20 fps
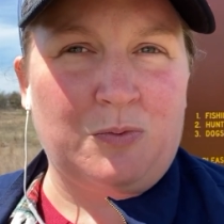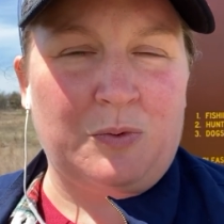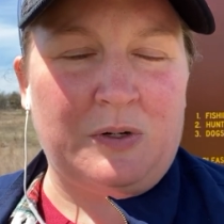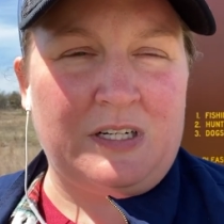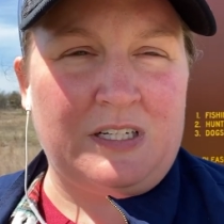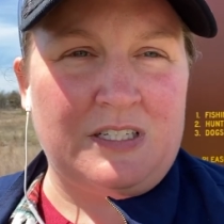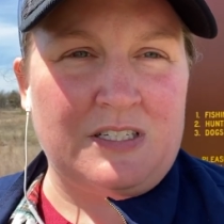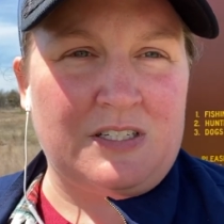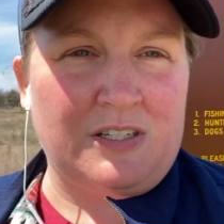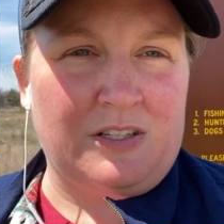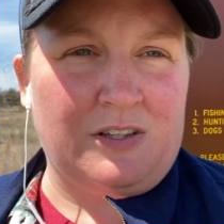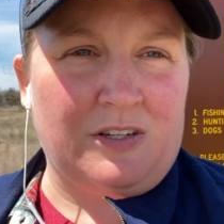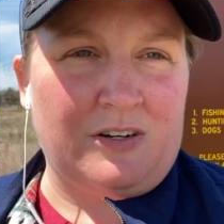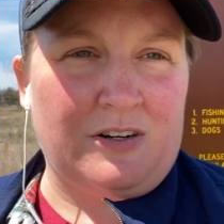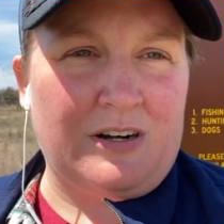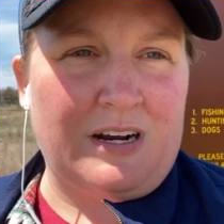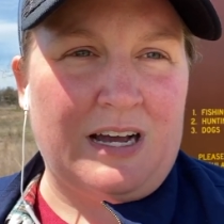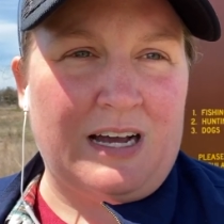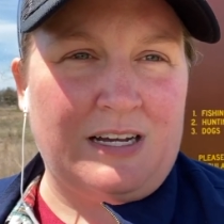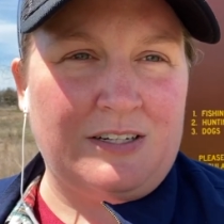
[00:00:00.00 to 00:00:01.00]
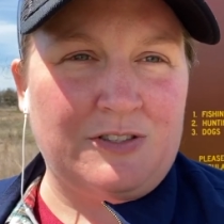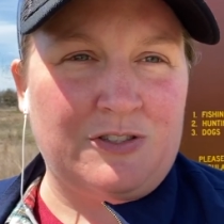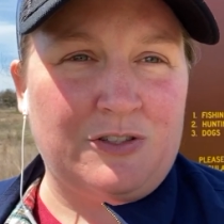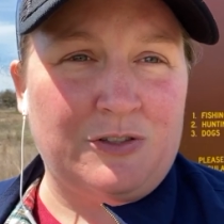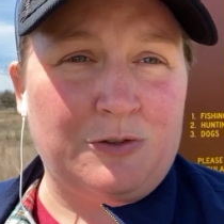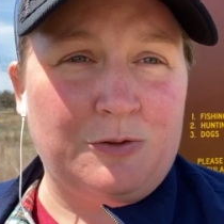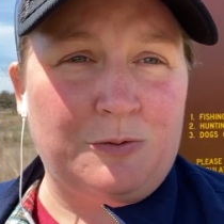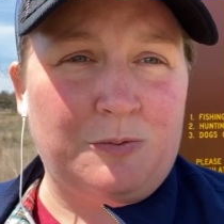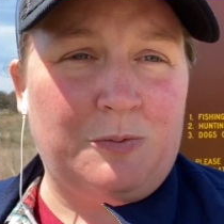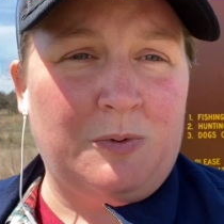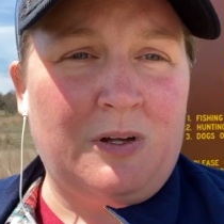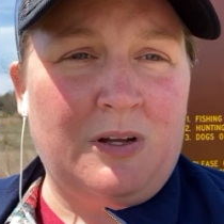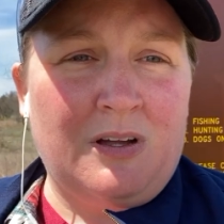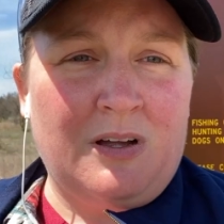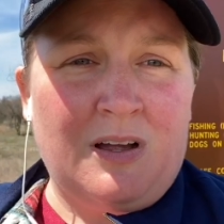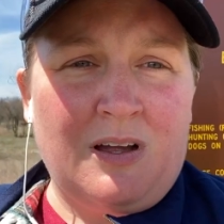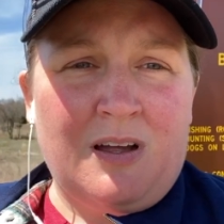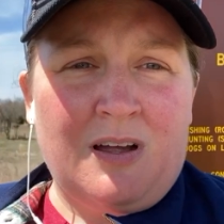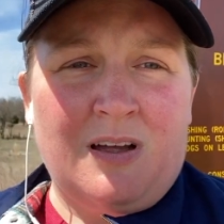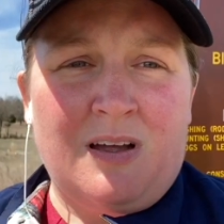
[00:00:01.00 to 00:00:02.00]
We need to learn how
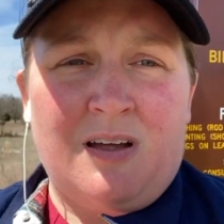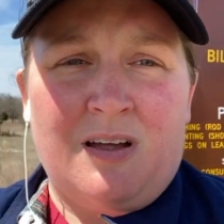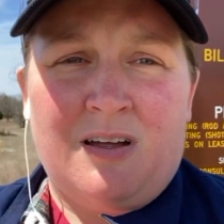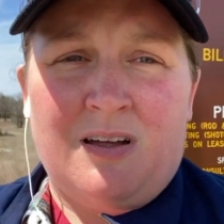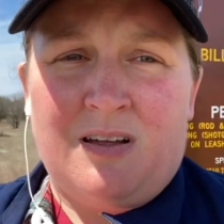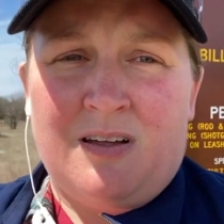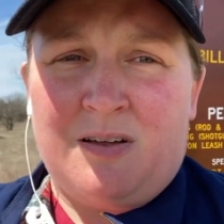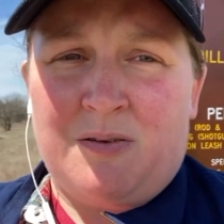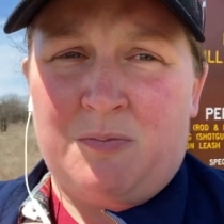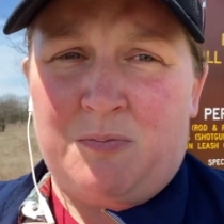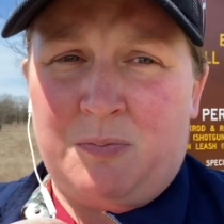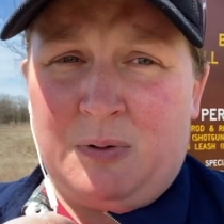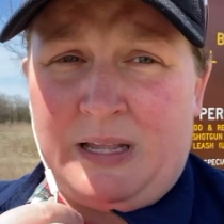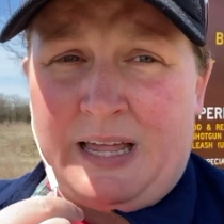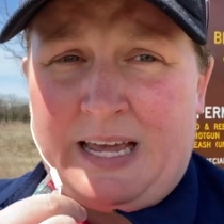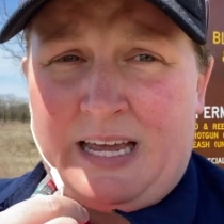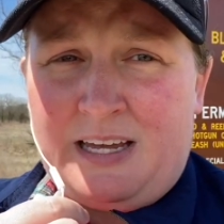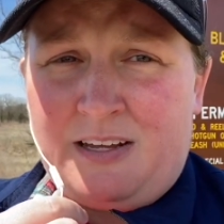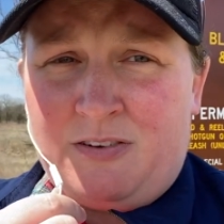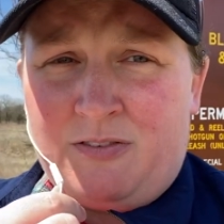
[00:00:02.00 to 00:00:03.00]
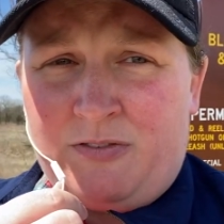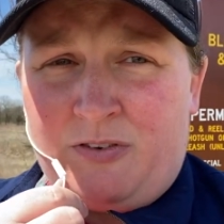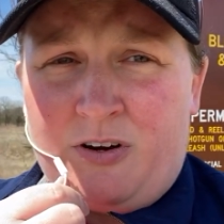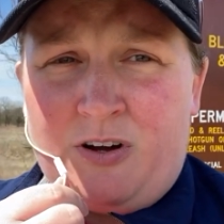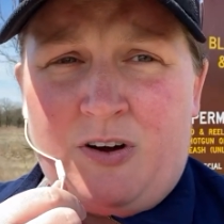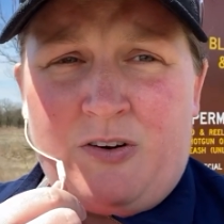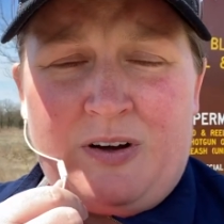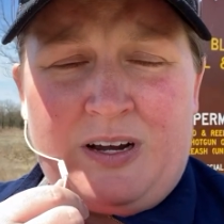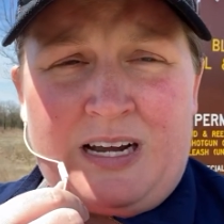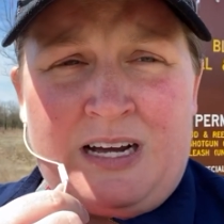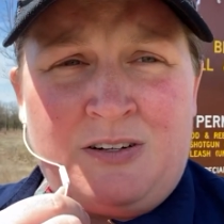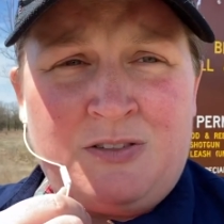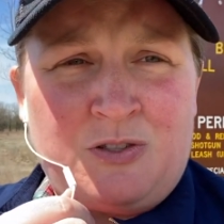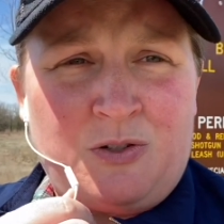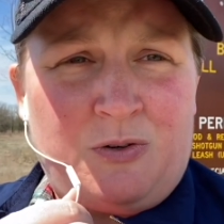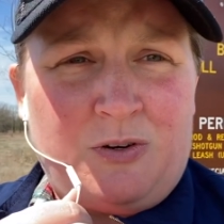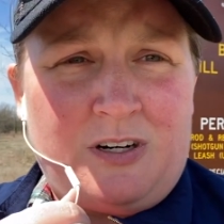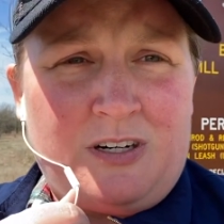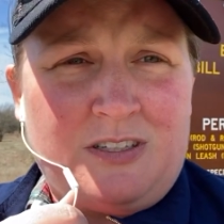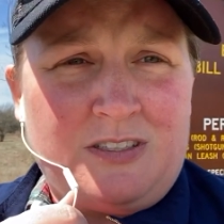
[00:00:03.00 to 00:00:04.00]
to plan for going
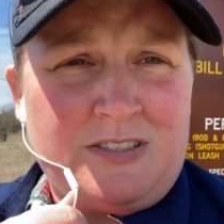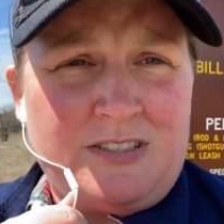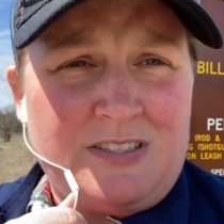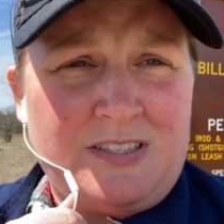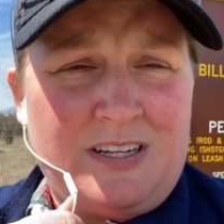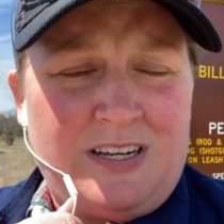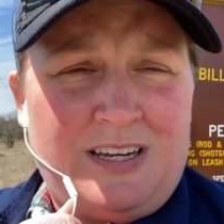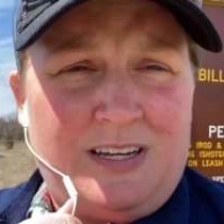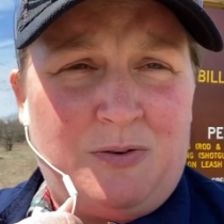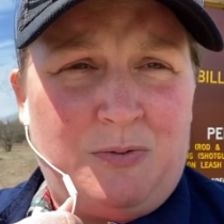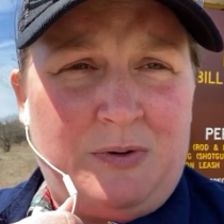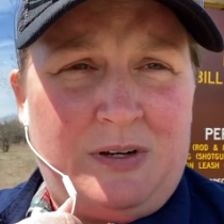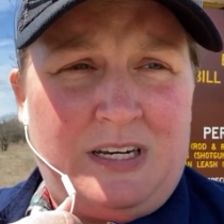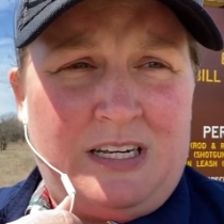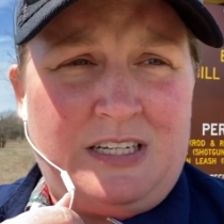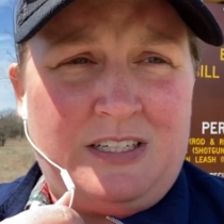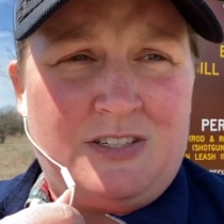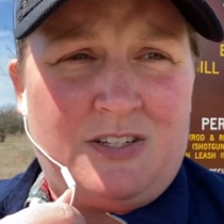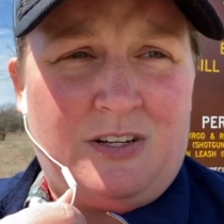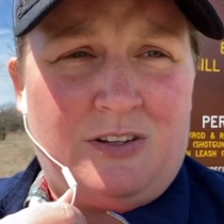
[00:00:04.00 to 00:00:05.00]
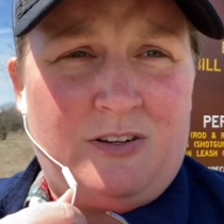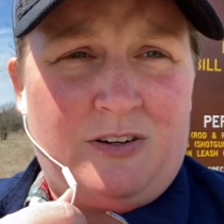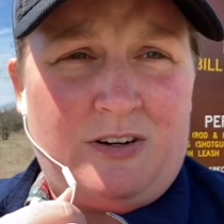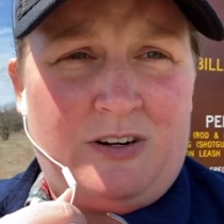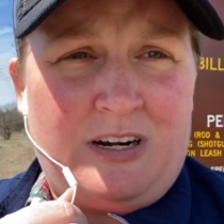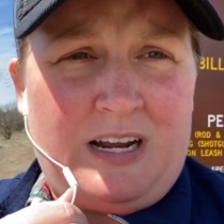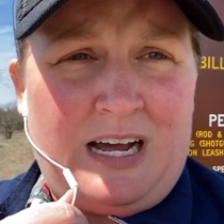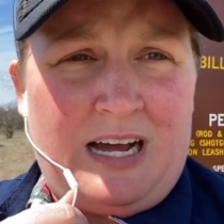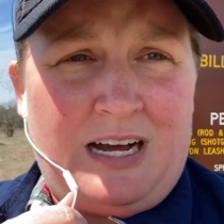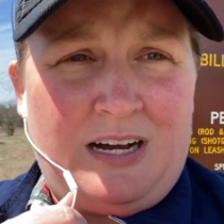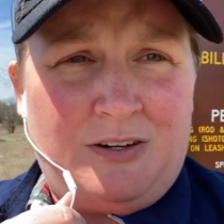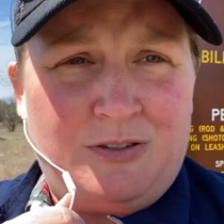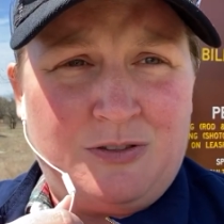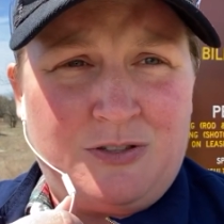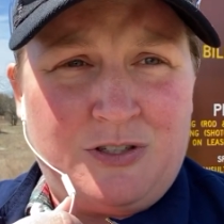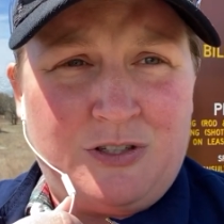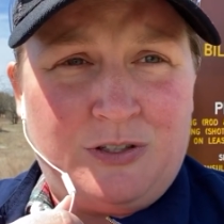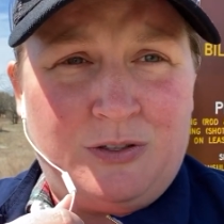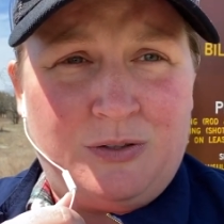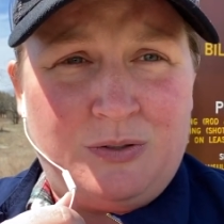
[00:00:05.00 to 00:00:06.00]
outdoors and we need to learn how
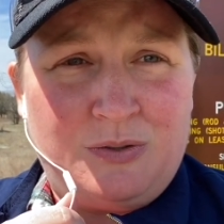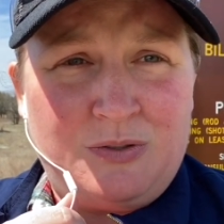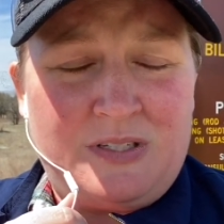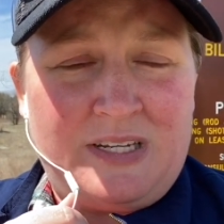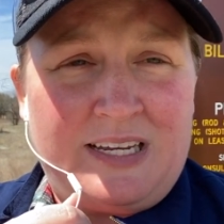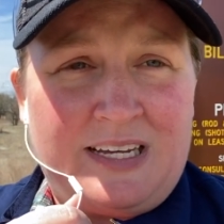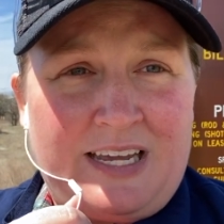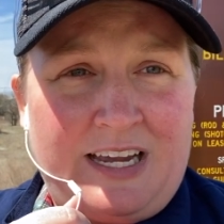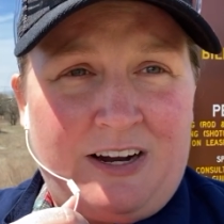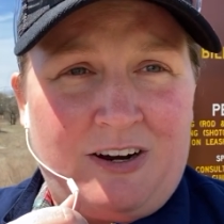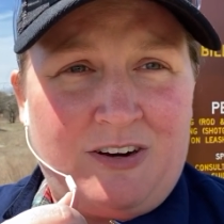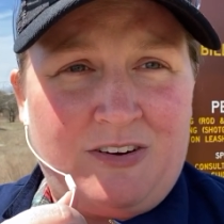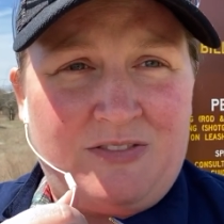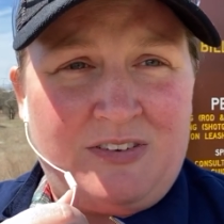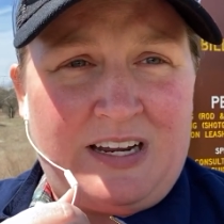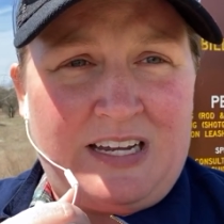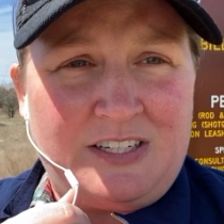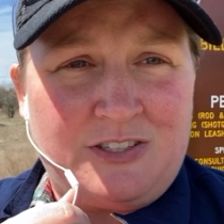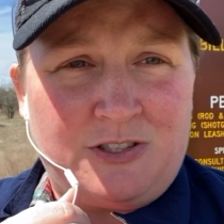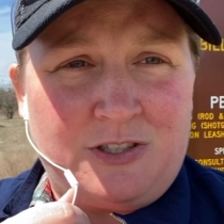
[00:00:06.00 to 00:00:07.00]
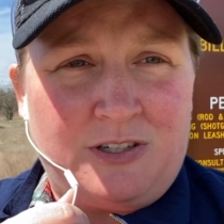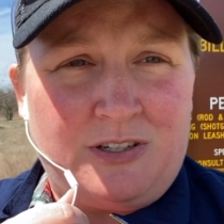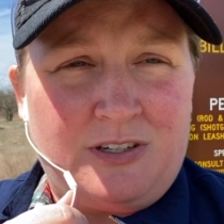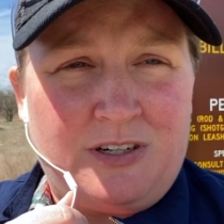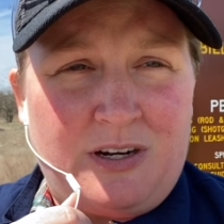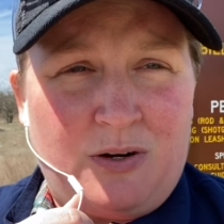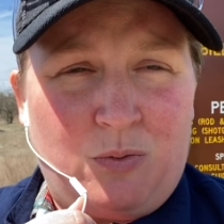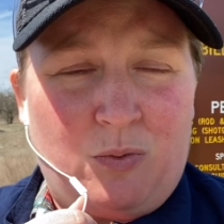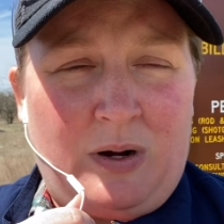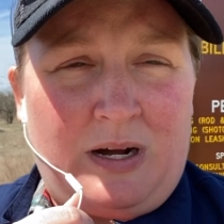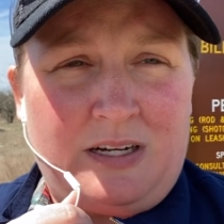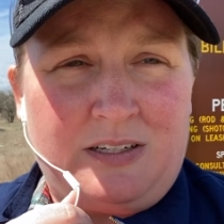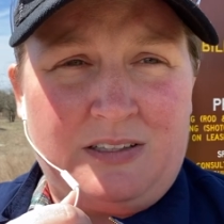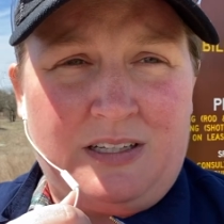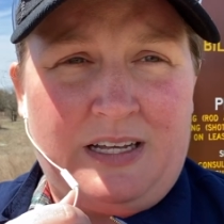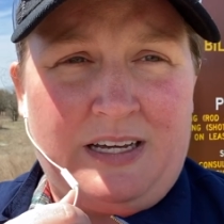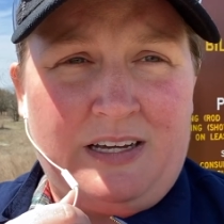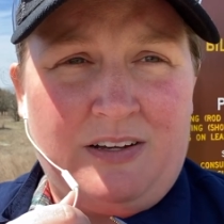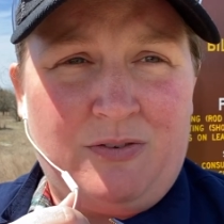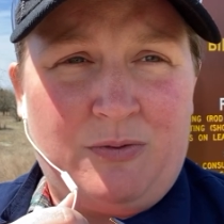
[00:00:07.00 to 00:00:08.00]
to take care of nature and
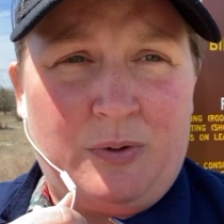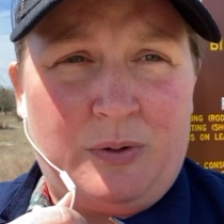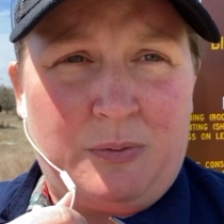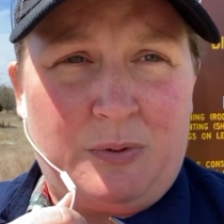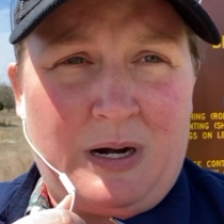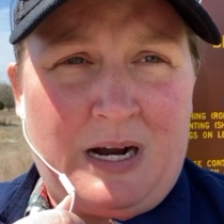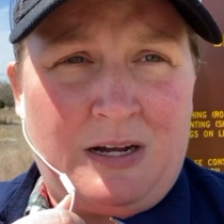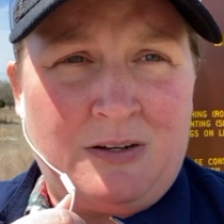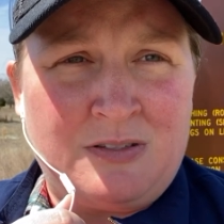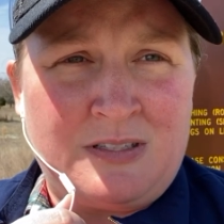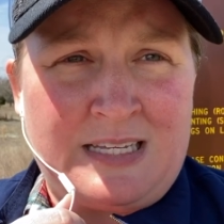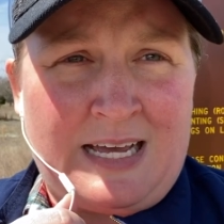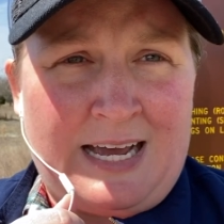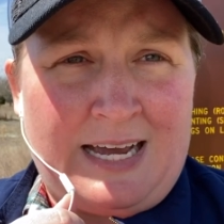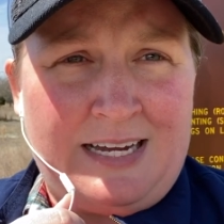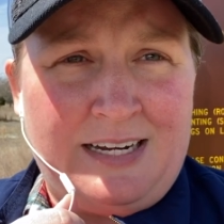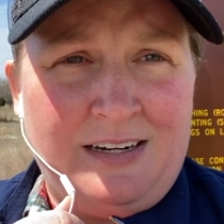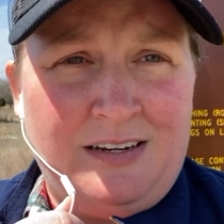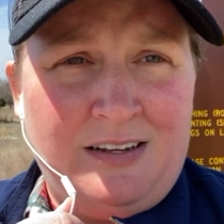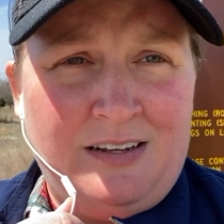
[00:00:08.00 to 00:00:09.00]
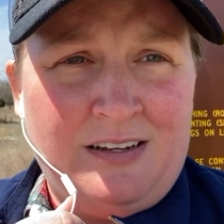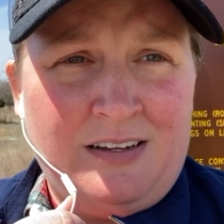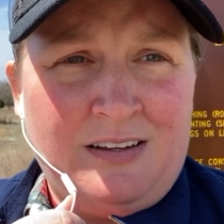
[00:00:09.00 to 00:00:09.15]
wildlife when we're outside